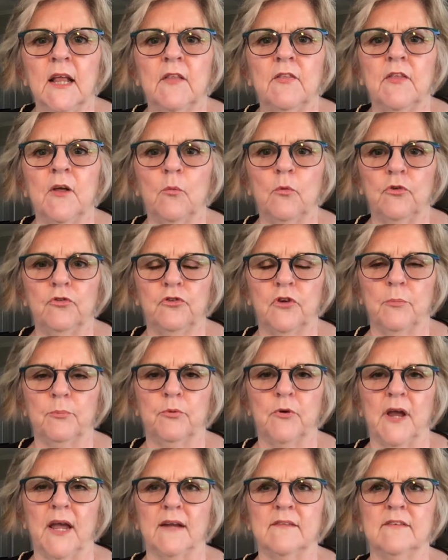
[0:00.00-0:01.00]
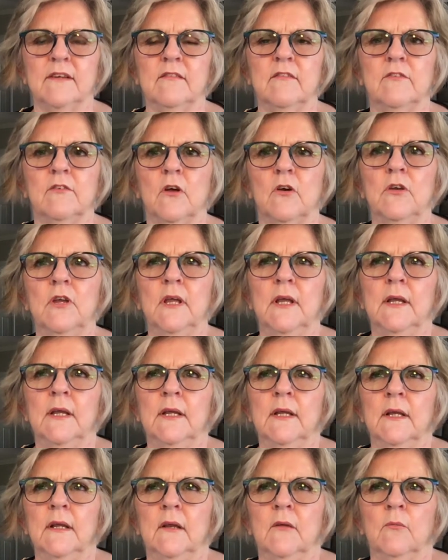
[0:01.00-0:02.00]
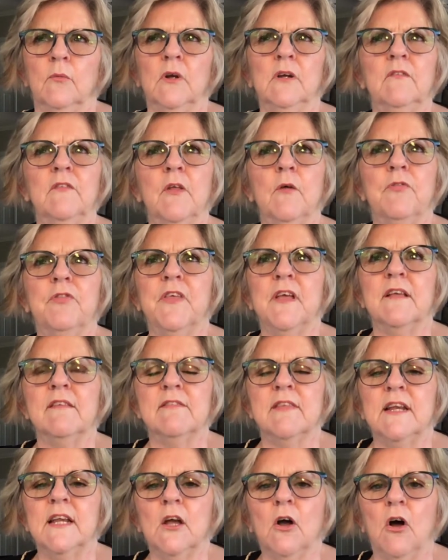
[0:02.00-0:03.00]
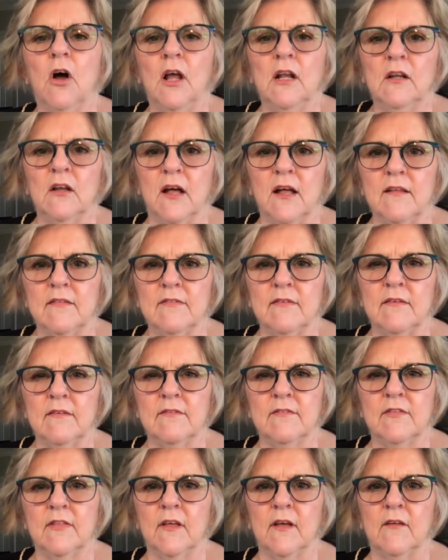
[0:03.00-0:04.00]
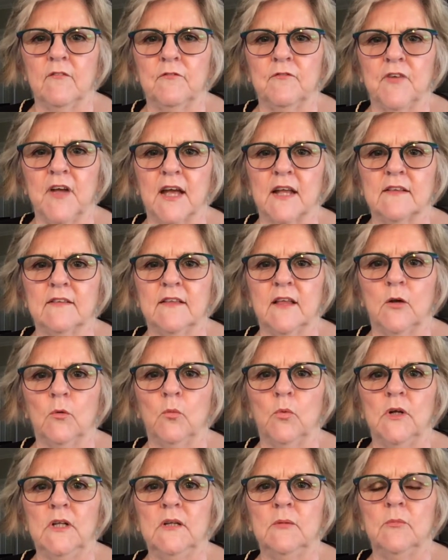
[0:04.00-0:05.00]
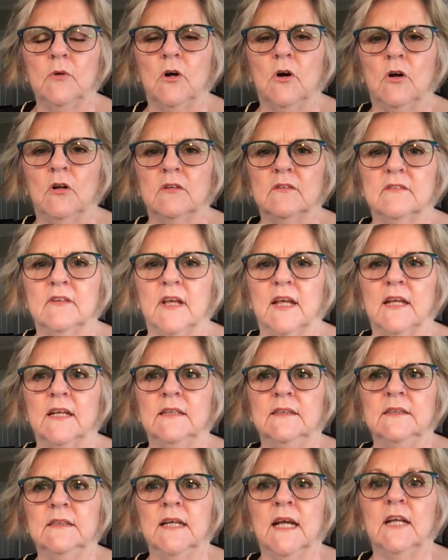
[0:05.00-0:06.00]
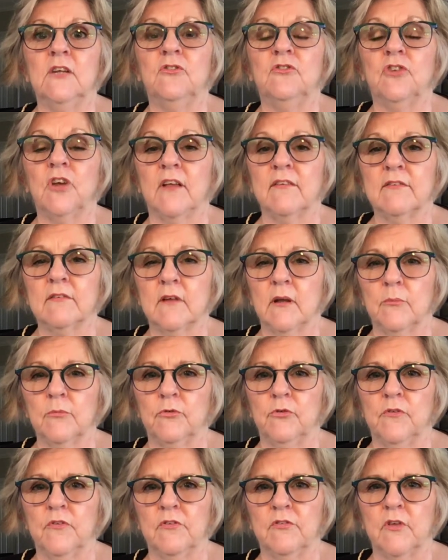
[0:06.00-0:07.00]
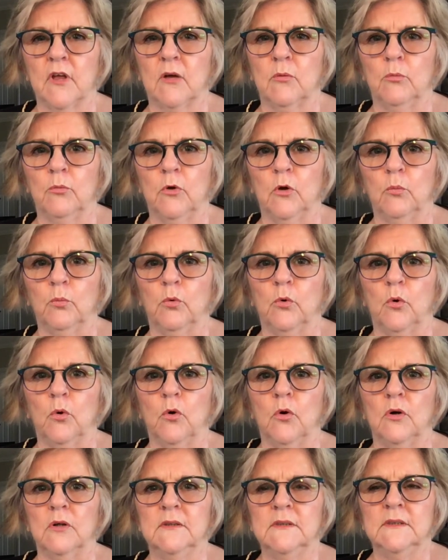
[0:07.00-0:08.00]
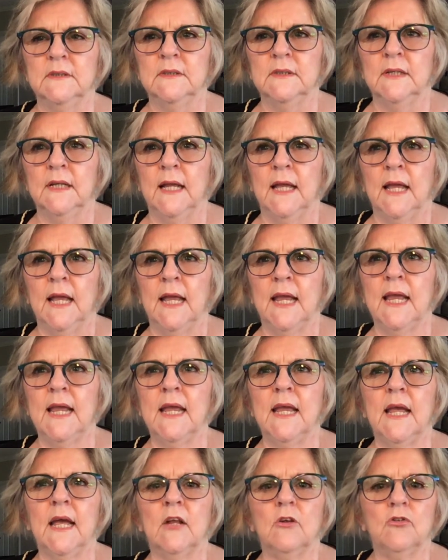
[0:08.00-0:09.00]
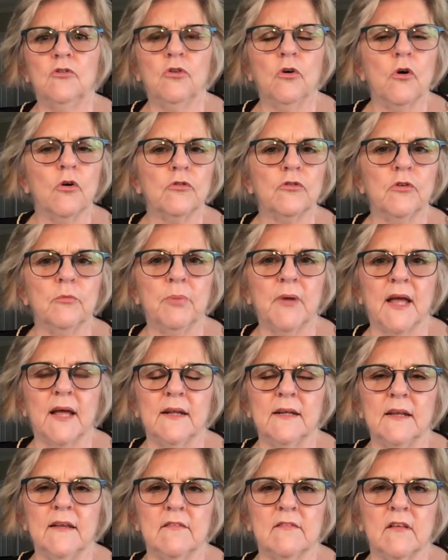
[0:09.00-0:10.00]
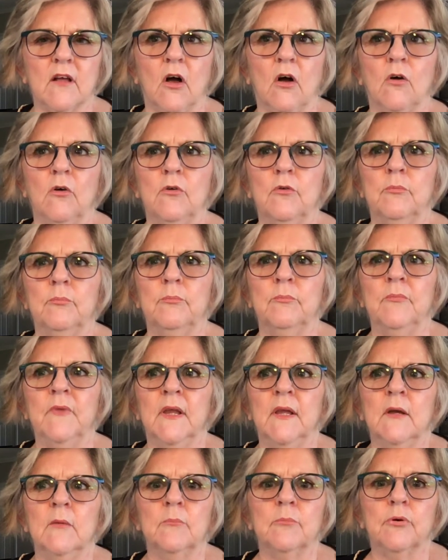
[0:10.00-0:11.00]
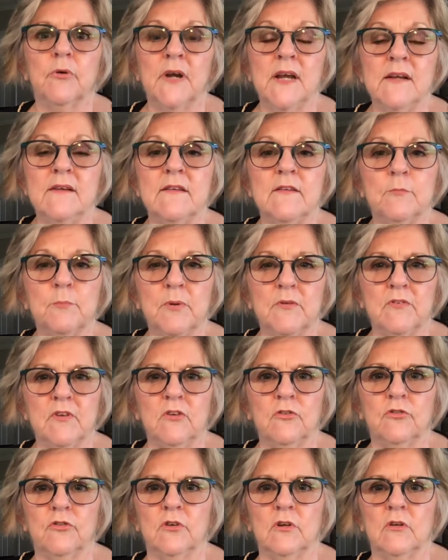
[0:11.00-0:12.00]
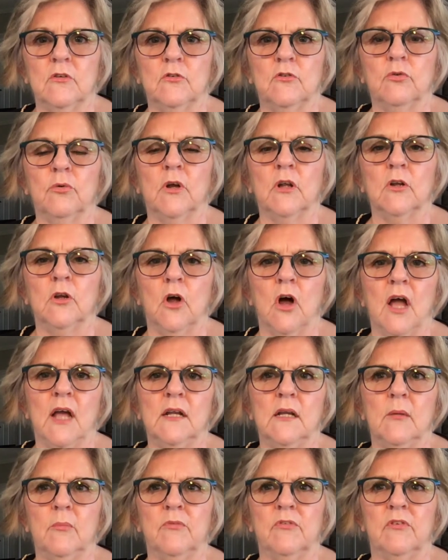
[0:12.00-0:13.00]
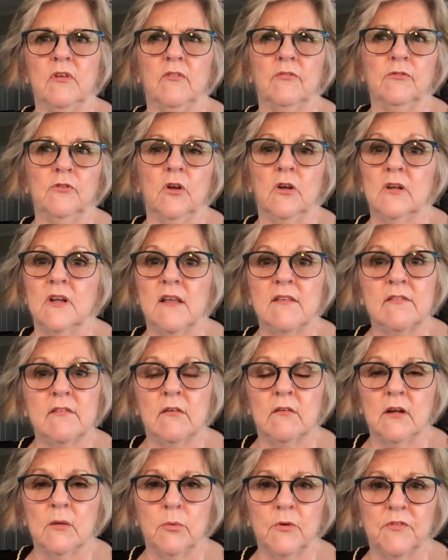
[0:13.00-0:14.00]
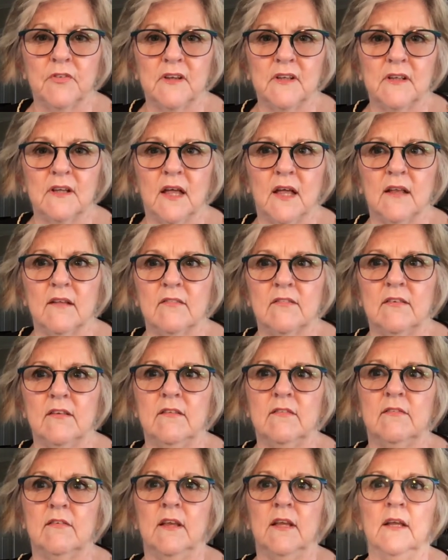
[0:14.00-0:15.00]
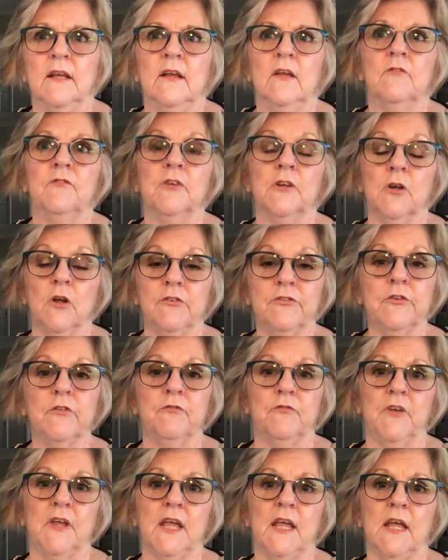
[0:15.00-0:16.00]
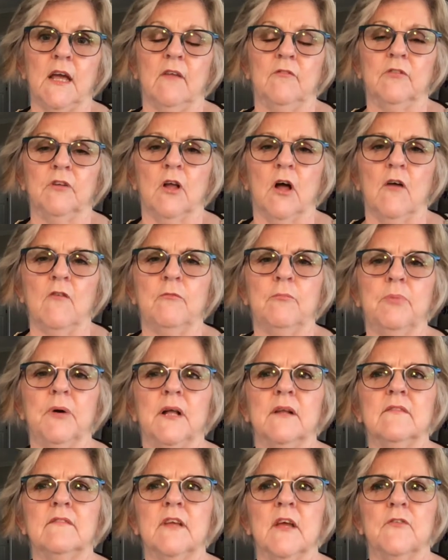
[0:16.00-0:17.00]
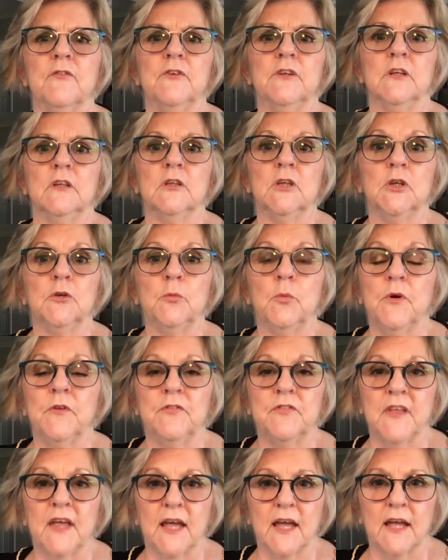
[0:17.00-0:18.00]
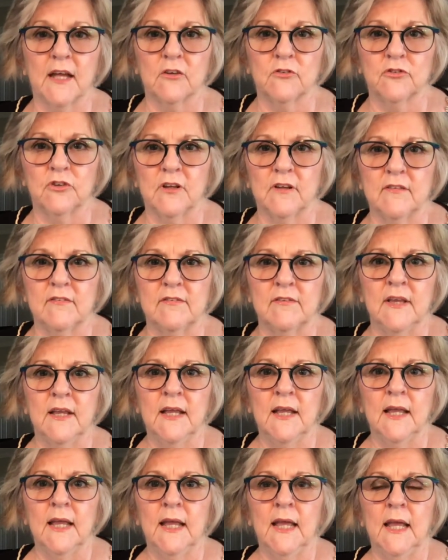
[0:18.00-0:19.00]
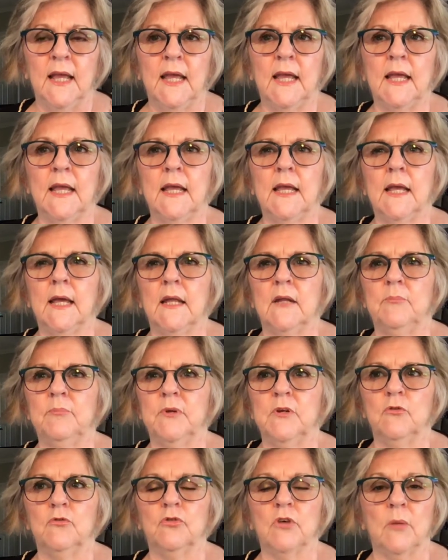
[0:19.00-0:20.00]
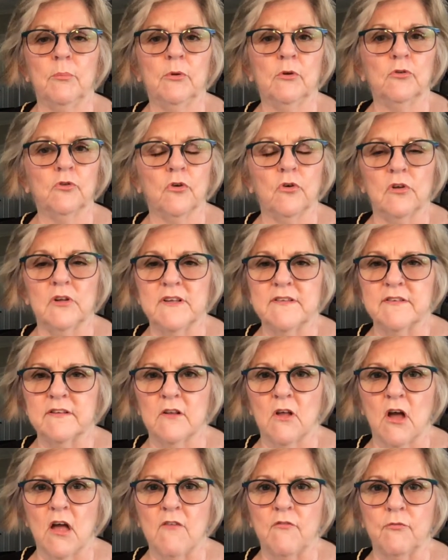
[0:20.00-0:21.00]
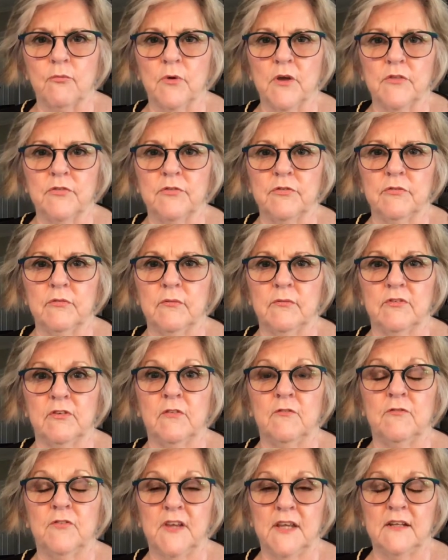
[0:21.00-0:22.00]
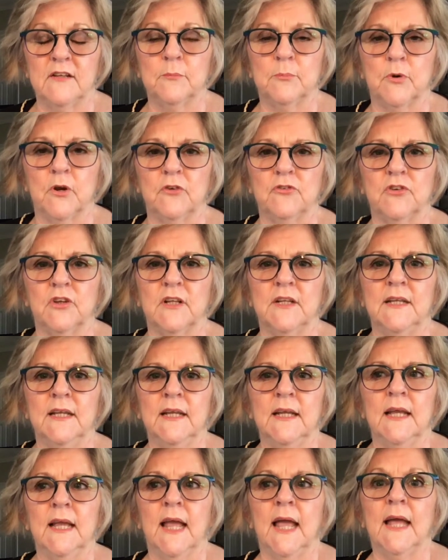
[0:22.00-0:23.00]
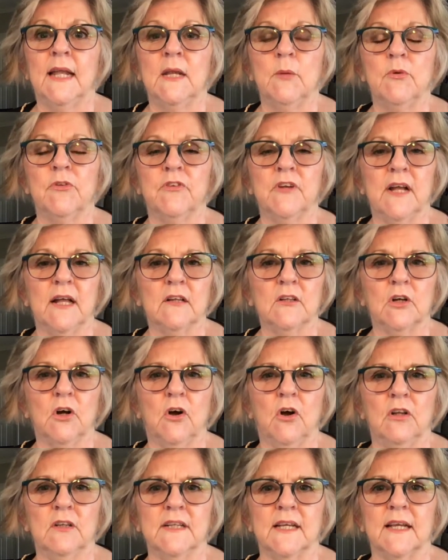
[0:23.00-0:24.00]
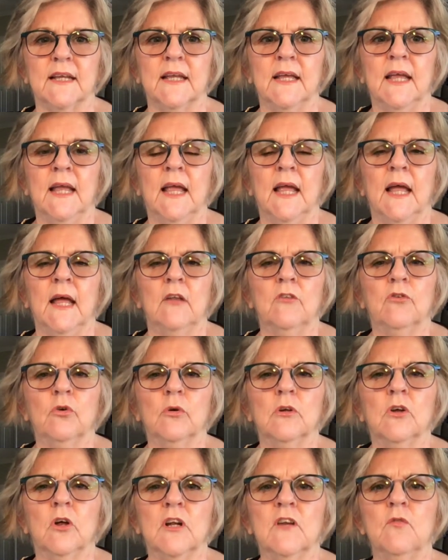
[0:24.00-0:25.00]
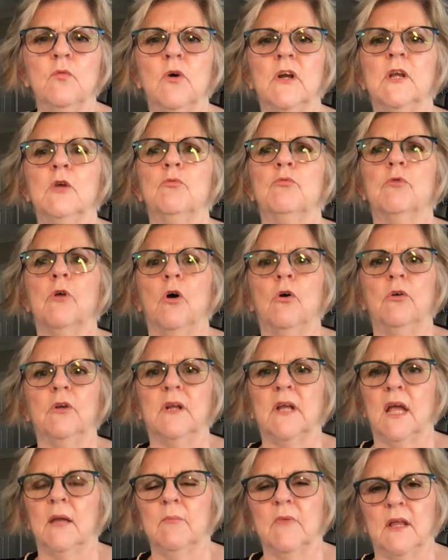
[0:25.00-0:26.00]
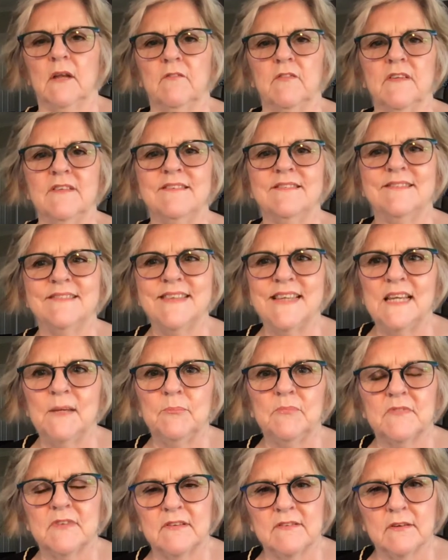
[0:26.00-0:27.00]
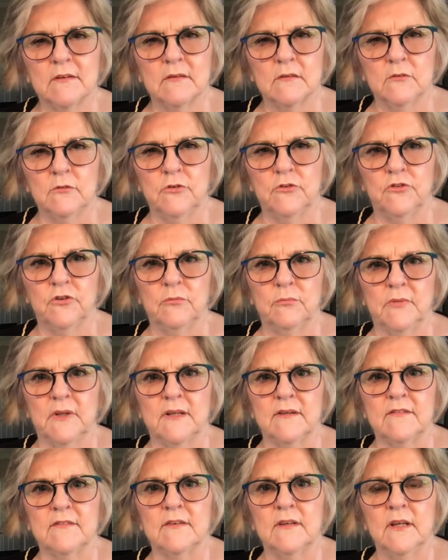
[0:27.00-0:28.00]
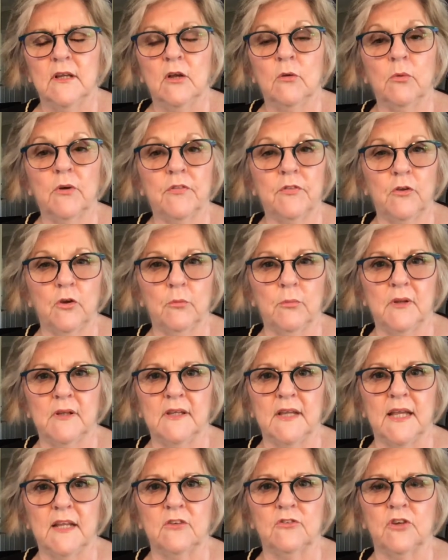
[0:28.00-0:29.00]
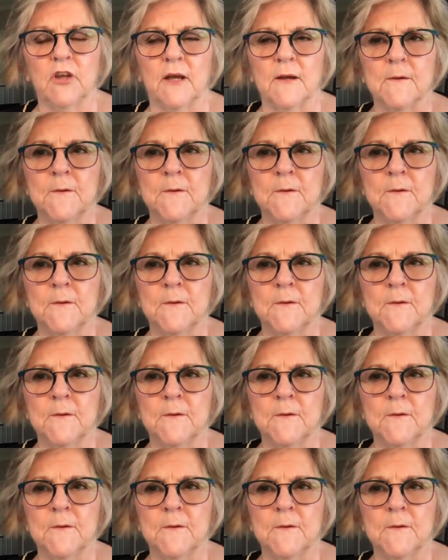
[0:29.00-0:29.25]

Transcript: that were shipwrecked. And so one of the things that he highlights is the fact that William Golding had just come through the Second World War. He had talked about his own predisposition to align himself not necessarily with the Nazis' philosophy of life, but definitely with their actions. He had been troubled all his life with severe depression, and he was an alcoholic. And so a lot of what he wrote came out of this deep disillusionment with human nature.